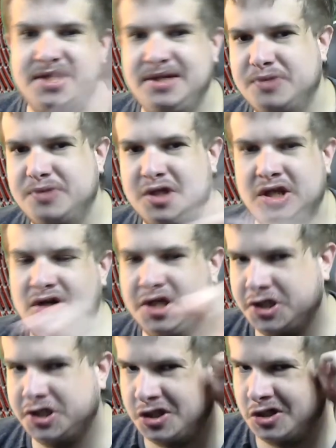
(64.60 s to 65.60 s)
the last
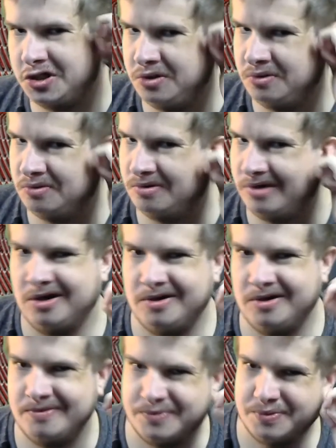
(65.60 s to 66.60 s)
two, I
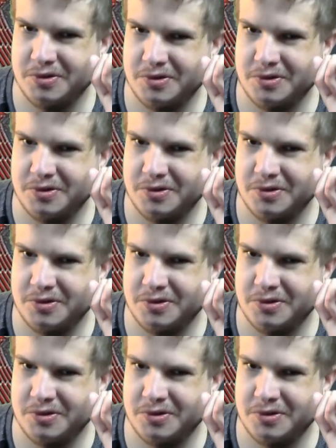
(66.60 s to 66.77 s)
was